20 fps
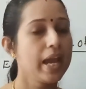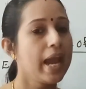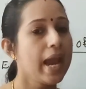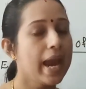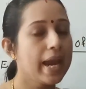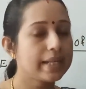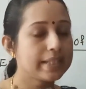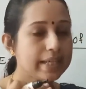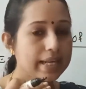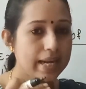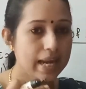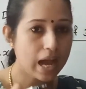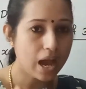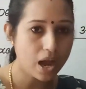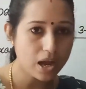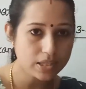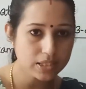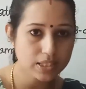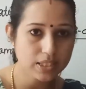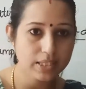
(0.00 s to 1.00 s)
And the
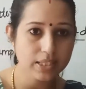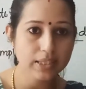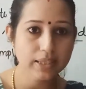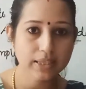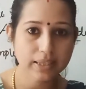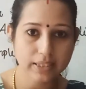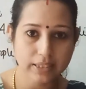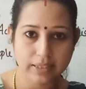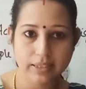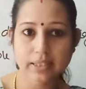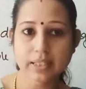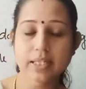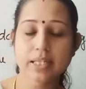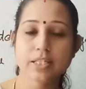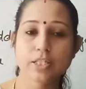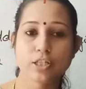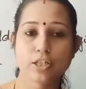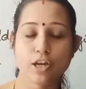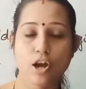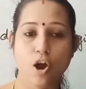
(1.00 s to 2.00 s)
last third
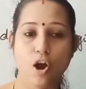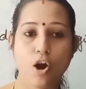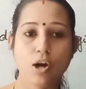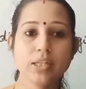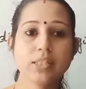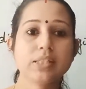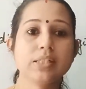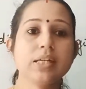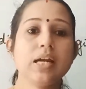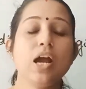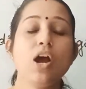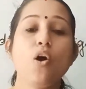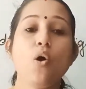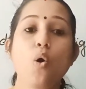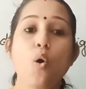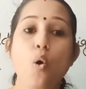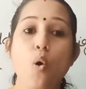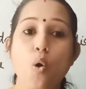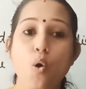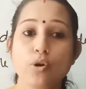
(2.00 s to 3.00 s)
slot,
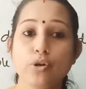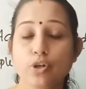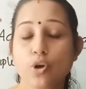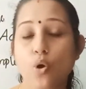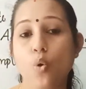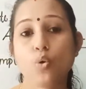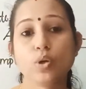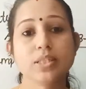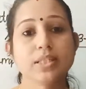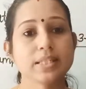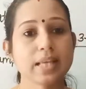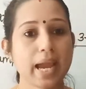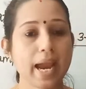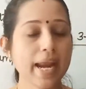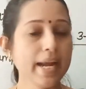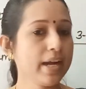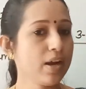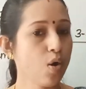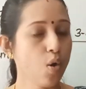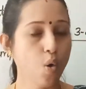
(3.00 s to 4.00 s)
notes
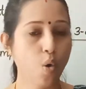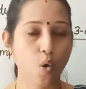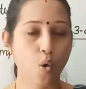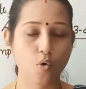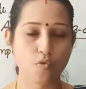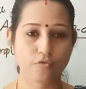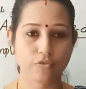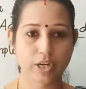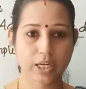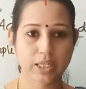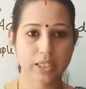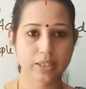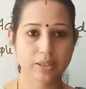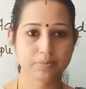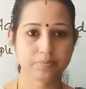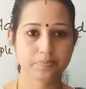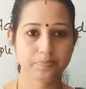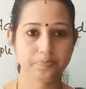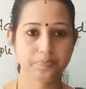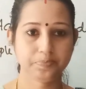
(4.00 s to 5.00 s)
and homework.
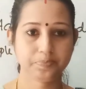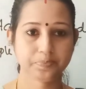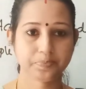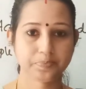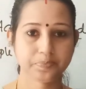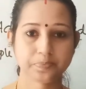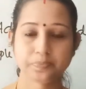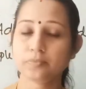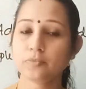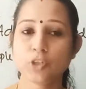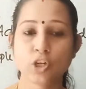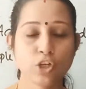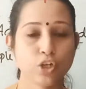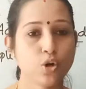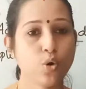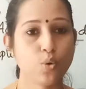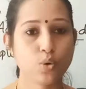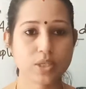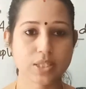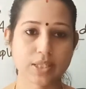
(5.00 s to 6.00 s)

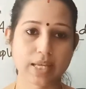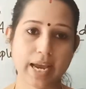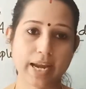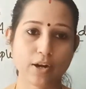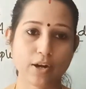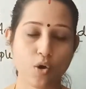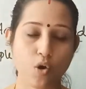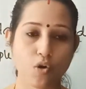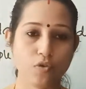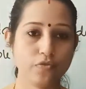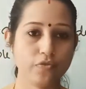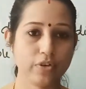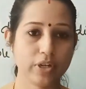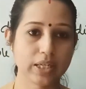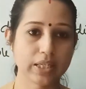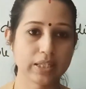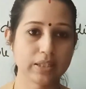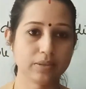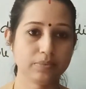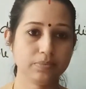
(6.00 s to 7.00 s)
Notes and
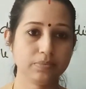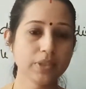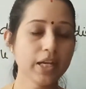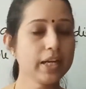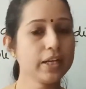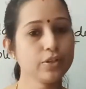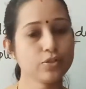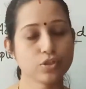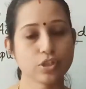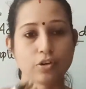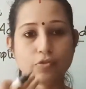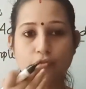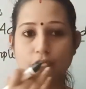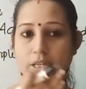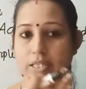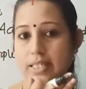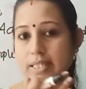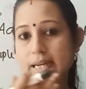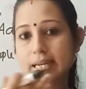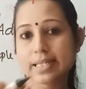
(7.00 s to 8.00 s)
homework. That is the
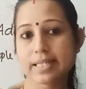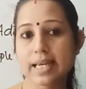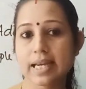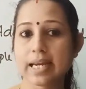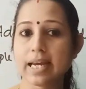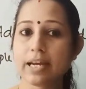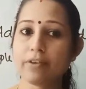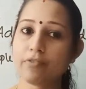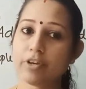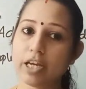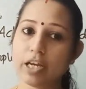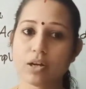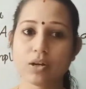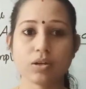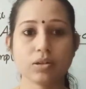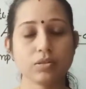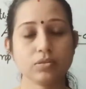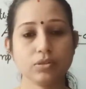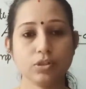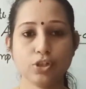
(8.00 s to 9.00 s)
first and second we
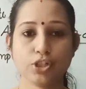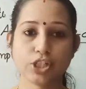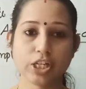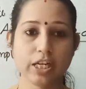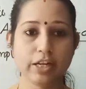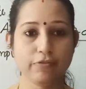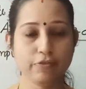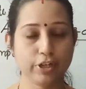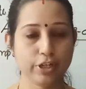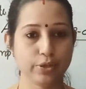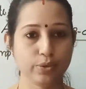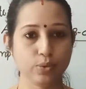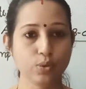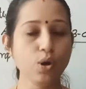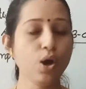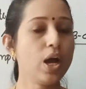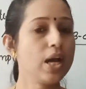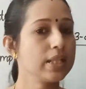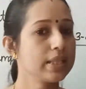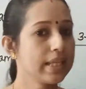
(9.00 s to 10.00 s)
usually
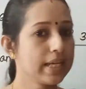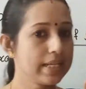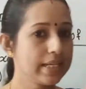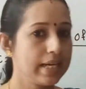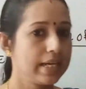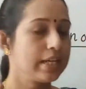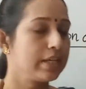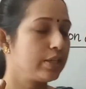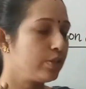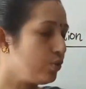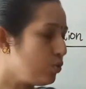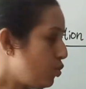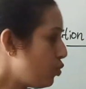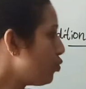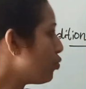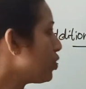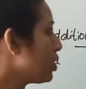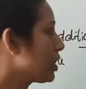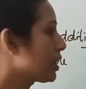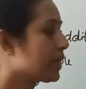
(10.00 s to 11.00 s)
do. That
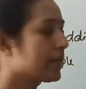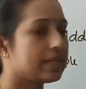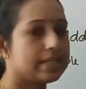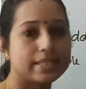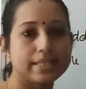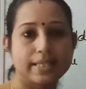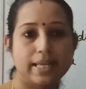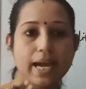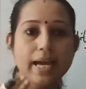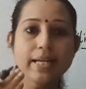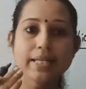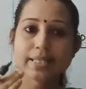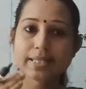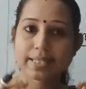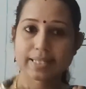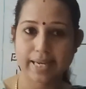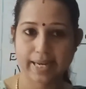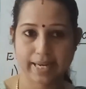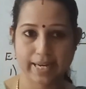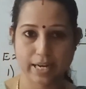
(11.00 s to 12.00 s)
new work is that
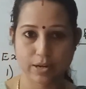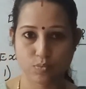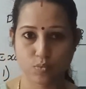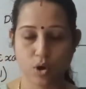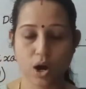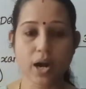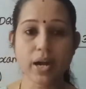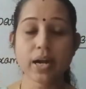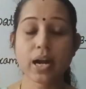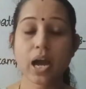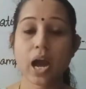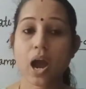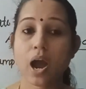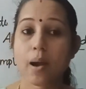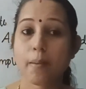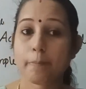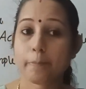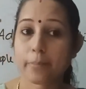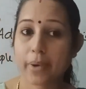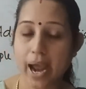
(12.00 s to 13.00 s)
second one,
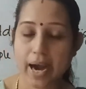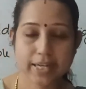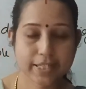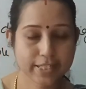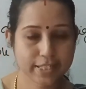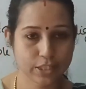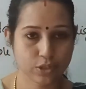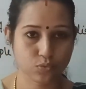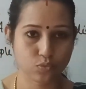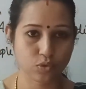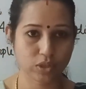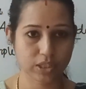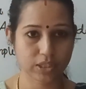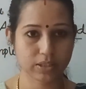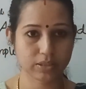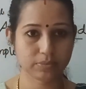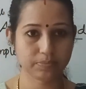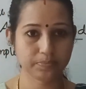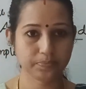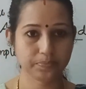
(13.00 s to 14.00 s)
practice
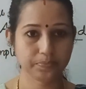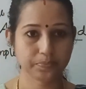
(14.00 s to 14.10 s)
work.